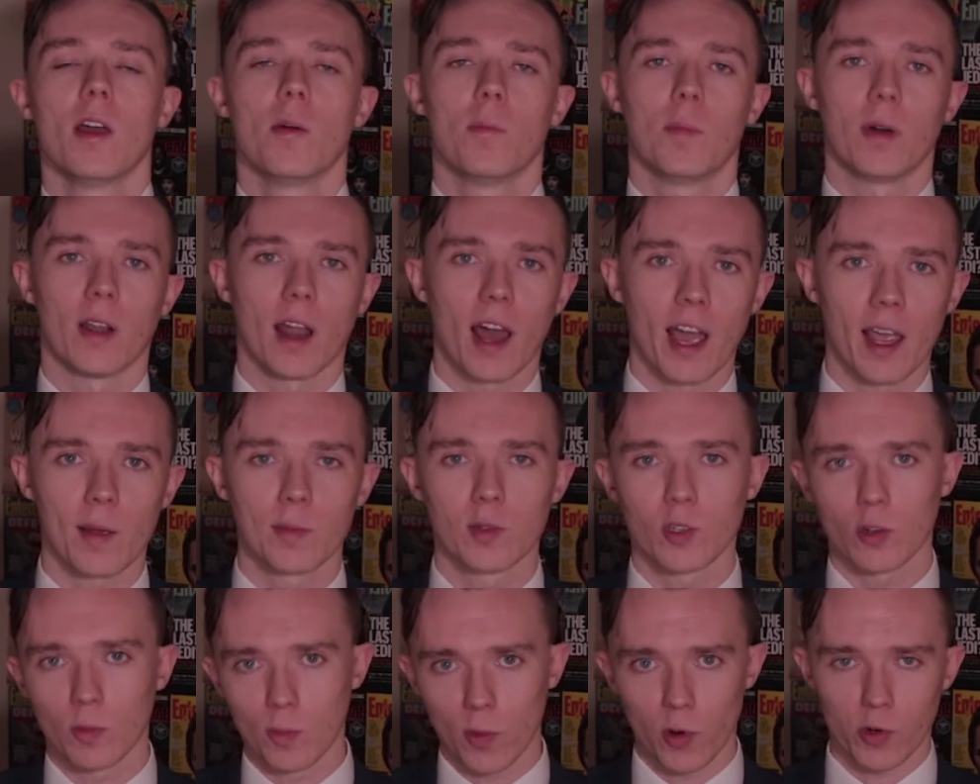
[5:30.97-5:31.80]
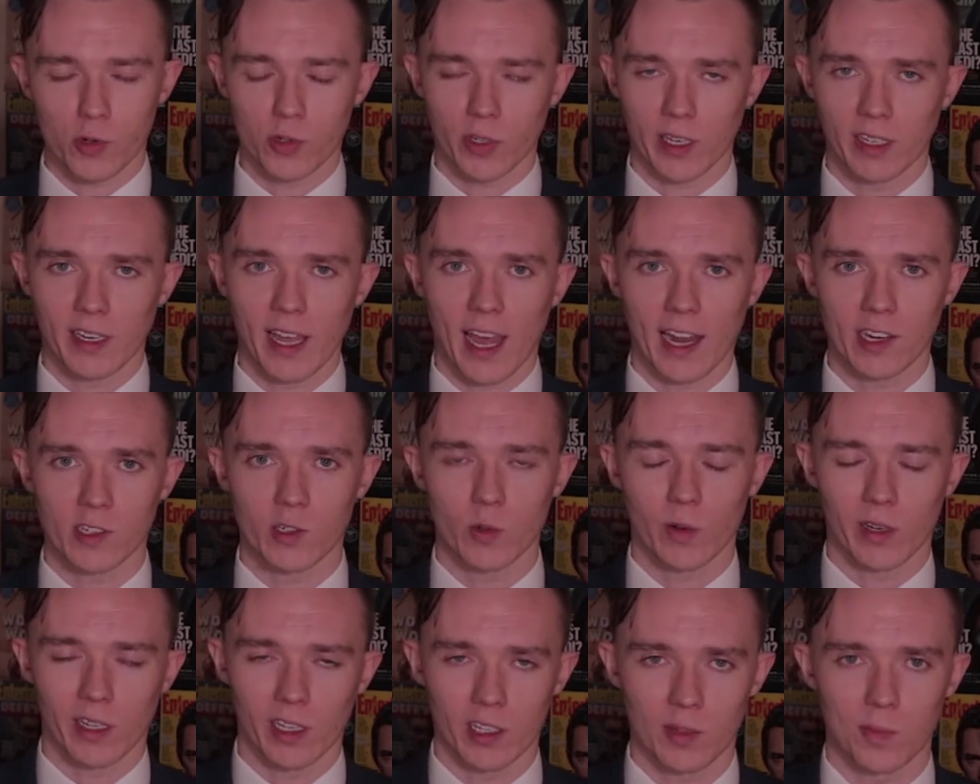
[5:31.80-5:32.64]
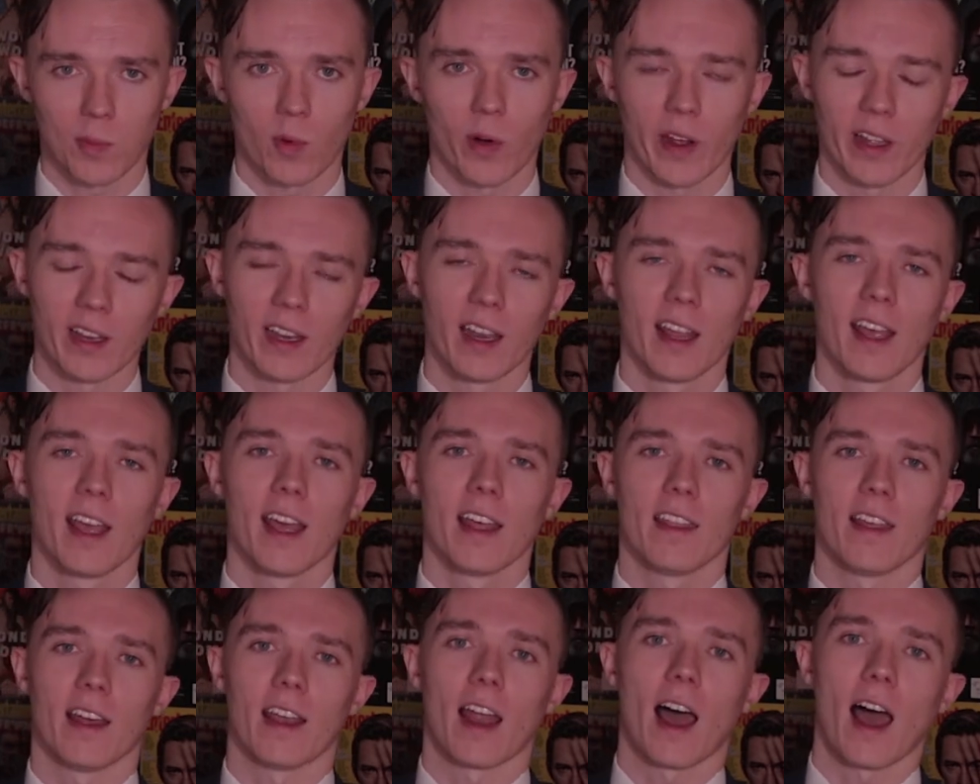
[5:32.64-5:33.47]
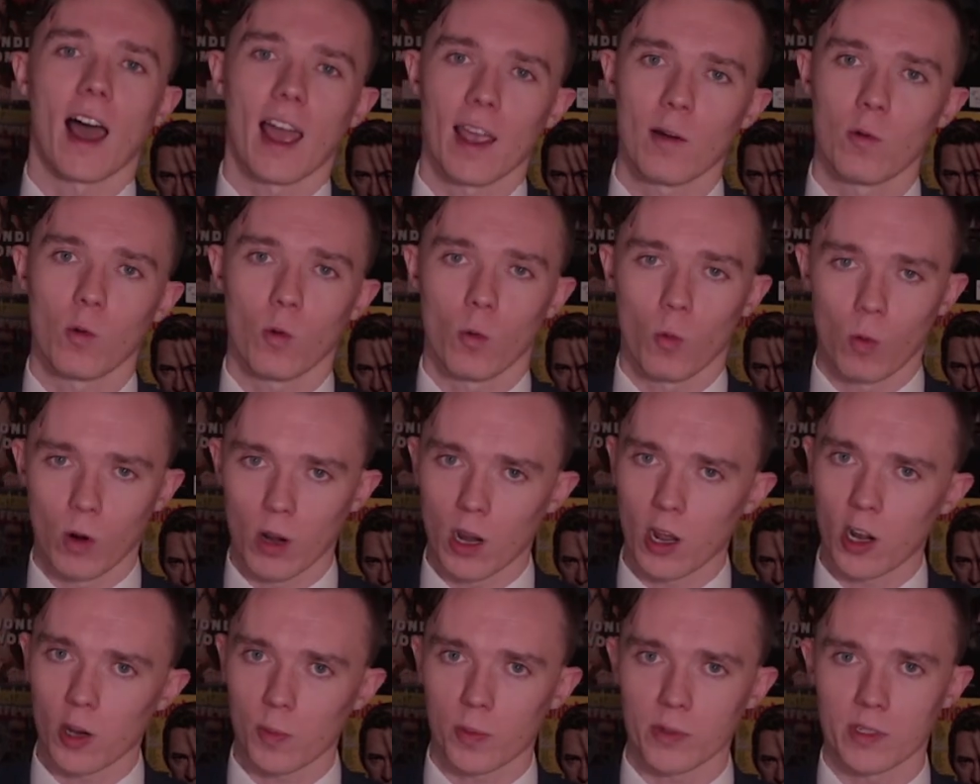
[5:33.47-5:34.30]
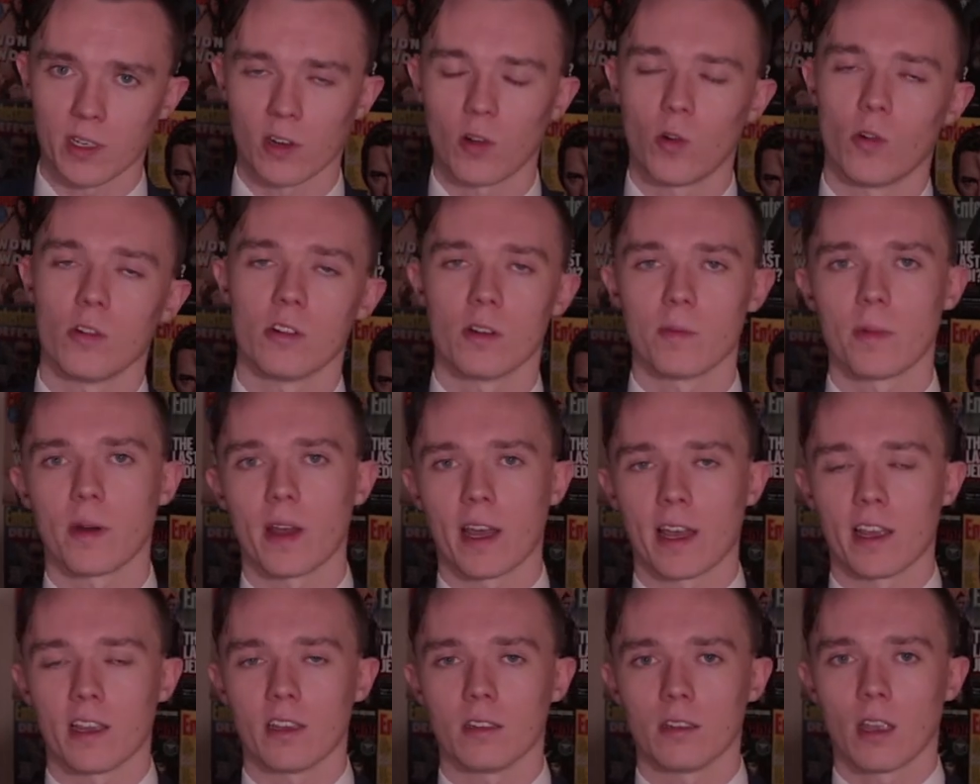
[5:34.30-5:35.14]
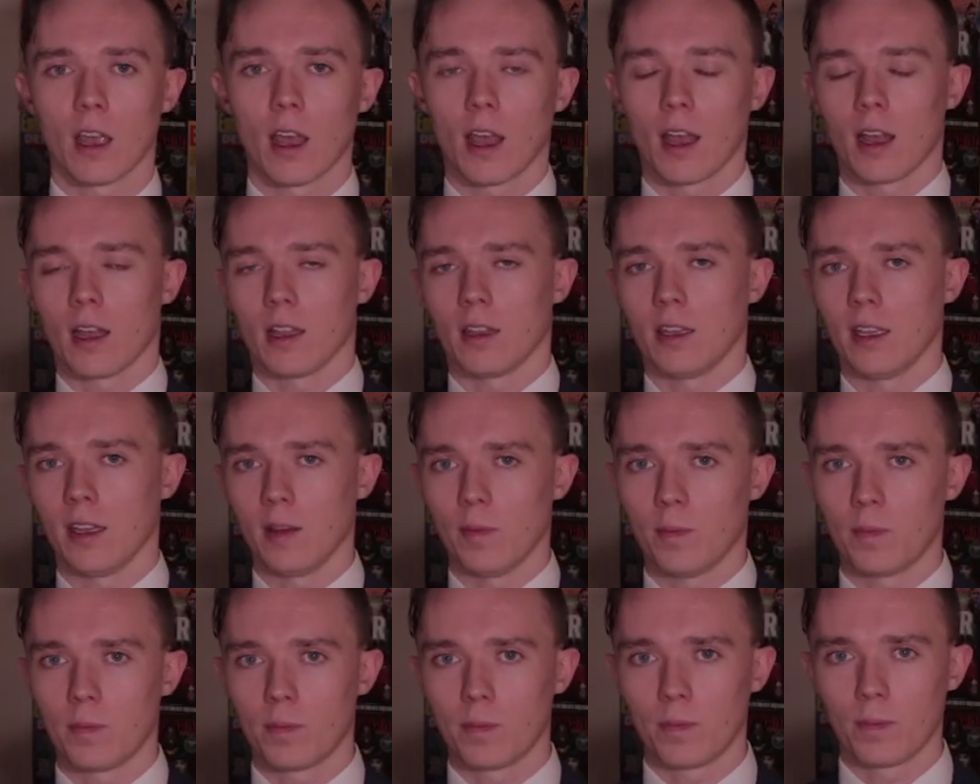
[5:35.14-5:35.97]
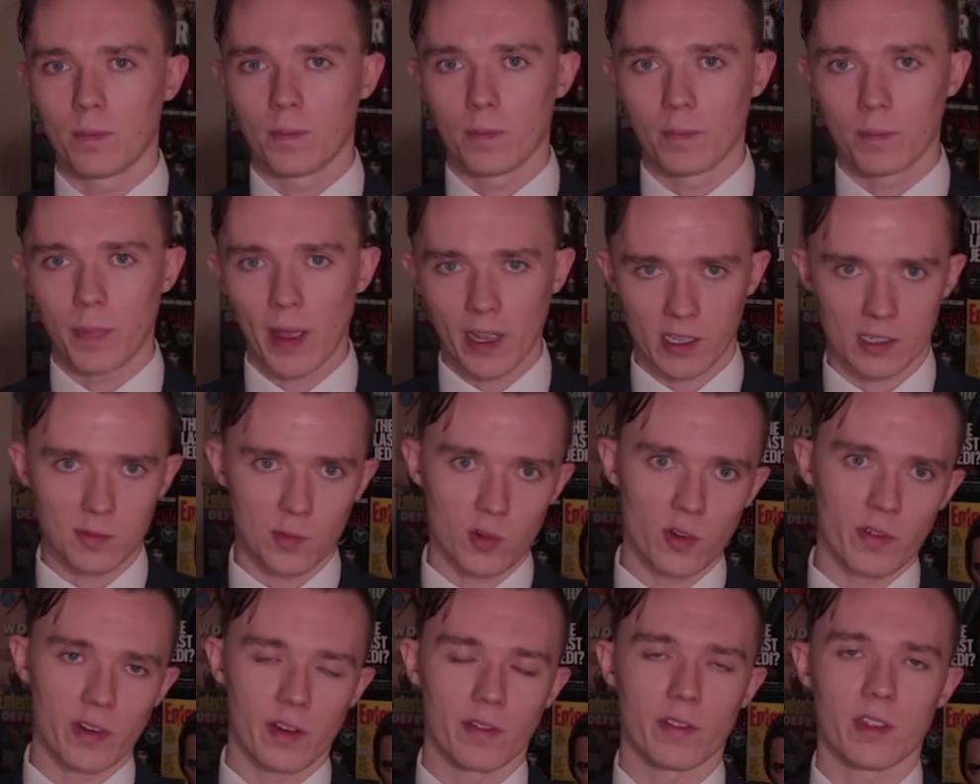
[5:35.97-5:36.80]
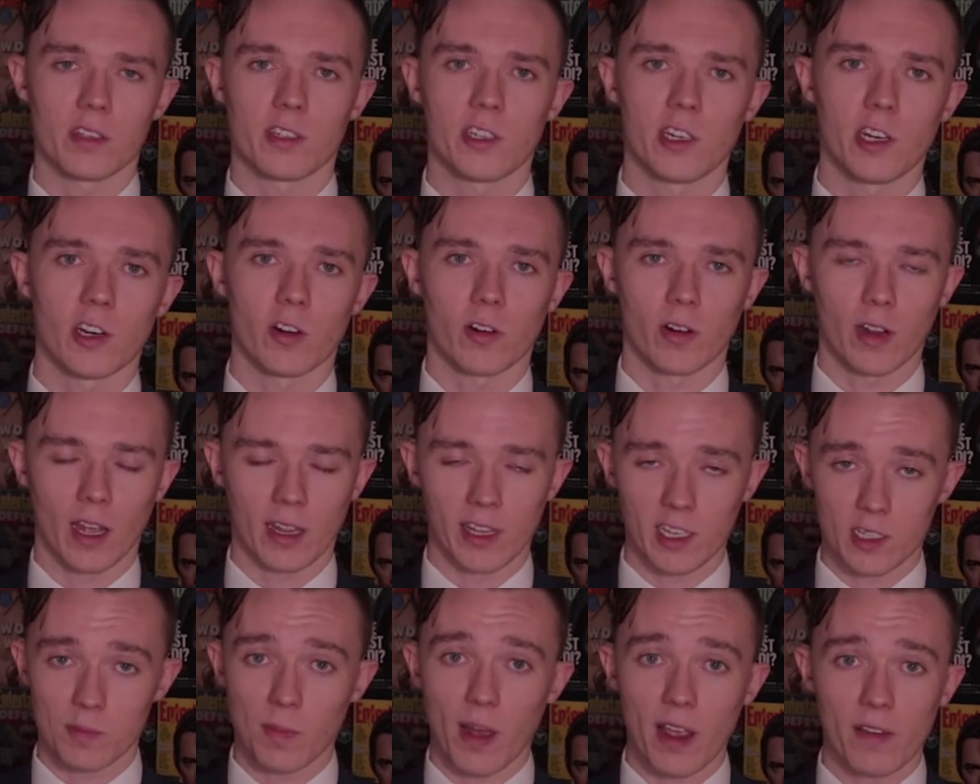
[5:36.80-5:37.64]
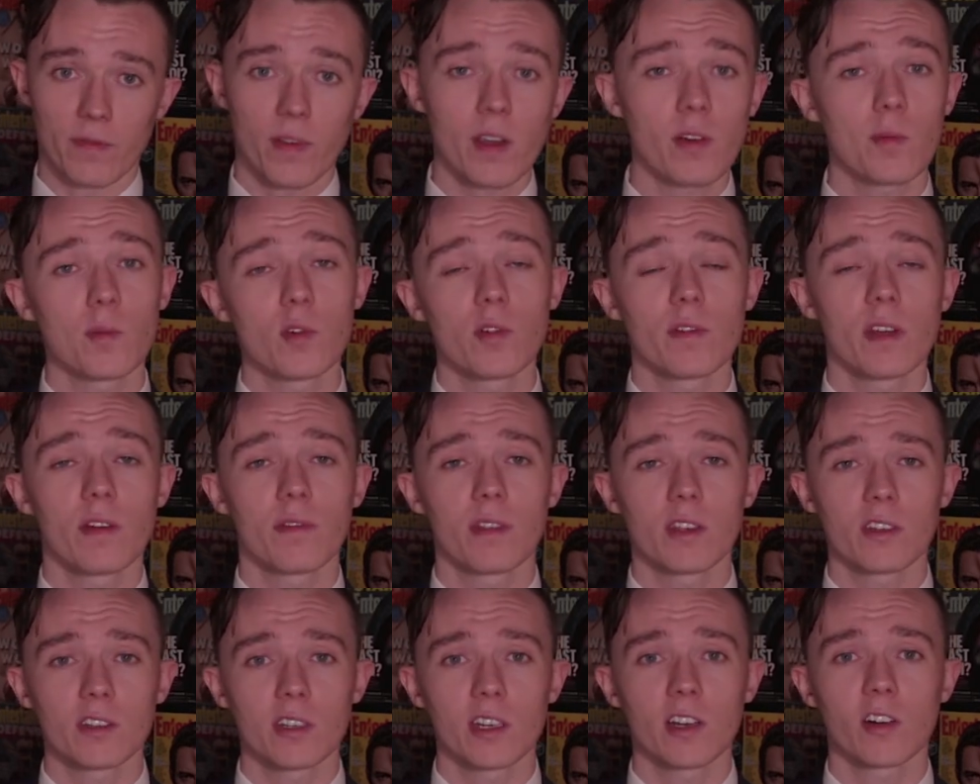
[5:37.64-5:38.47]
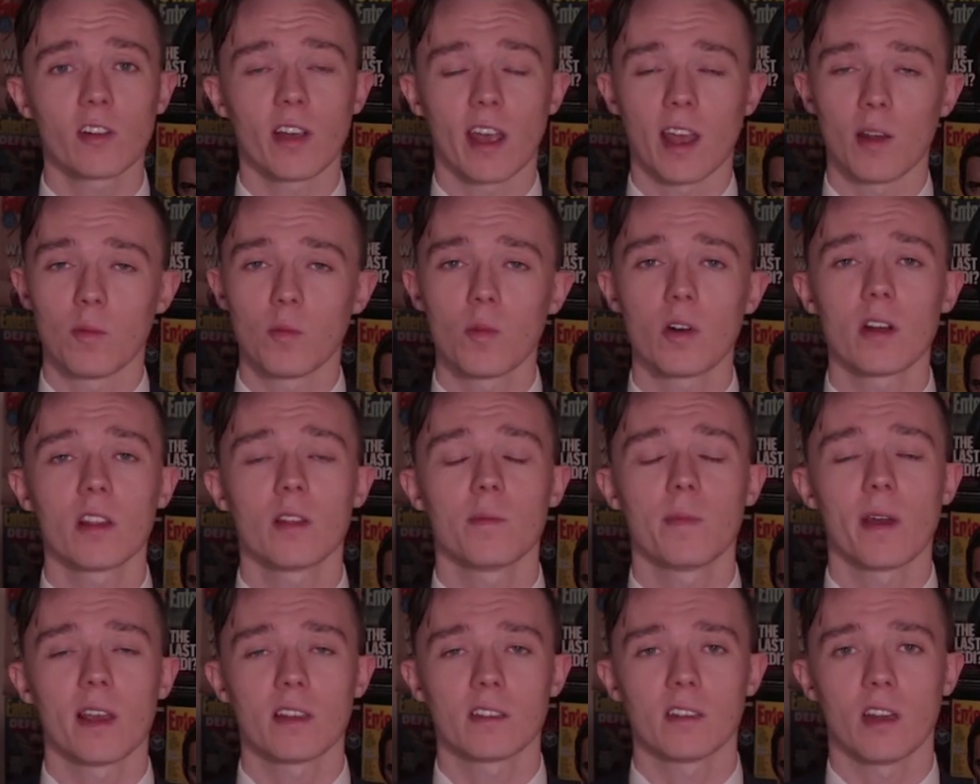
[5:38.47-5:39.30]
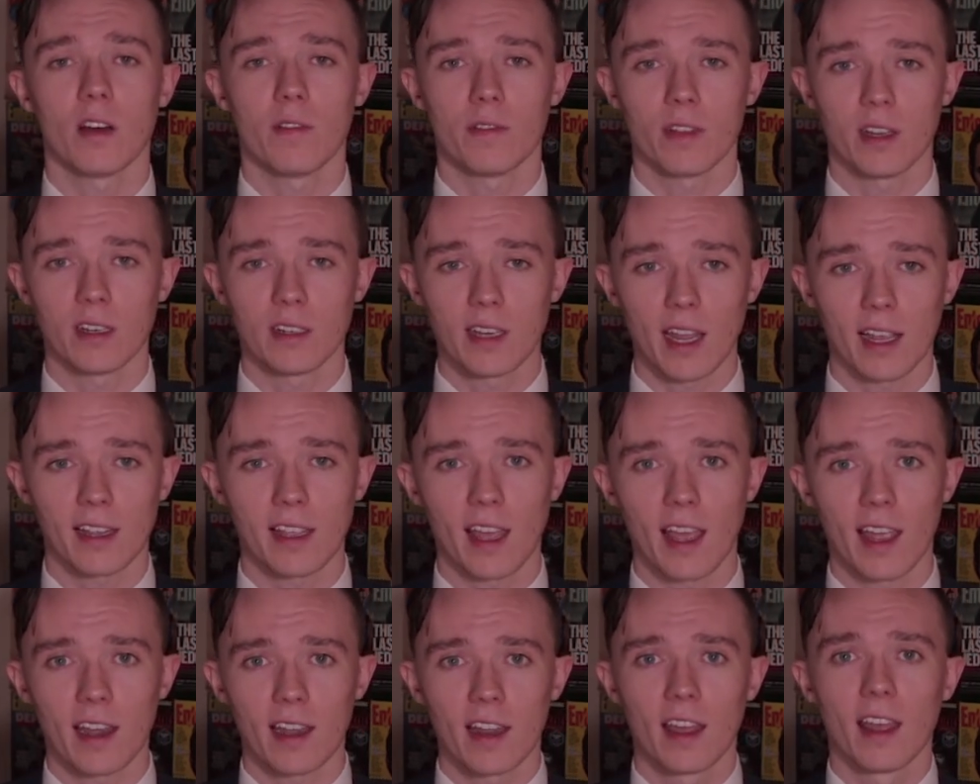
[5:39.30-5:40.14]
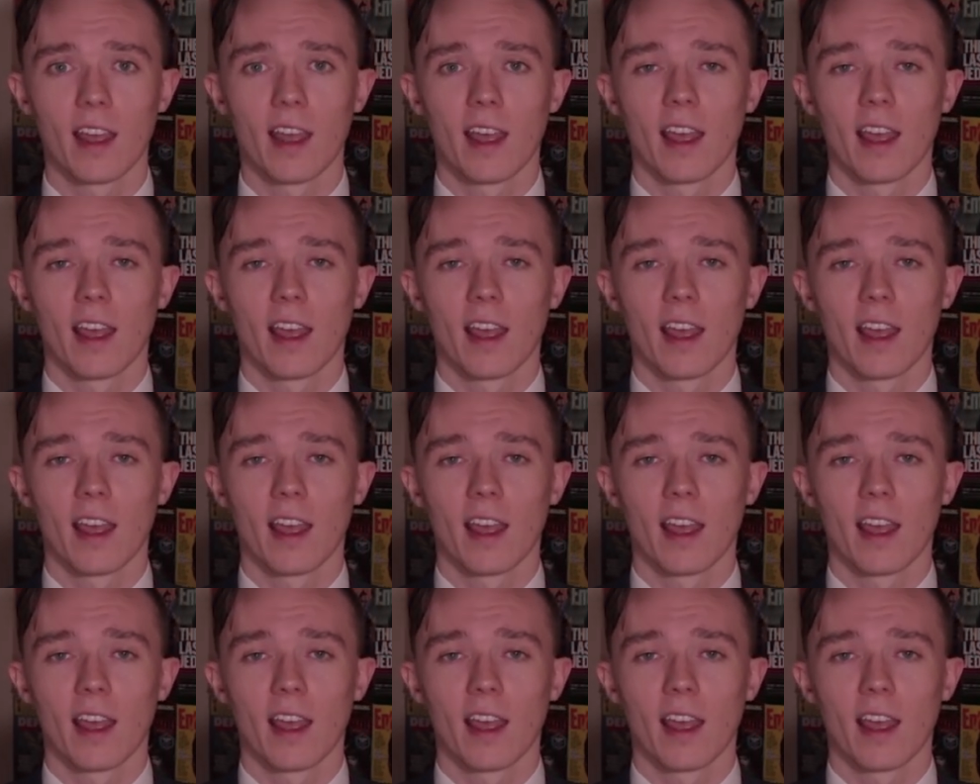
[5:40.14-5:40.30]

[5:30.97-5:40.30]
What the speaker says: but I am so emotionally attached to it at this point that I will 100% hold it up as the best movie of this year, at least my favorite movie of this year, and one of the best of the decade,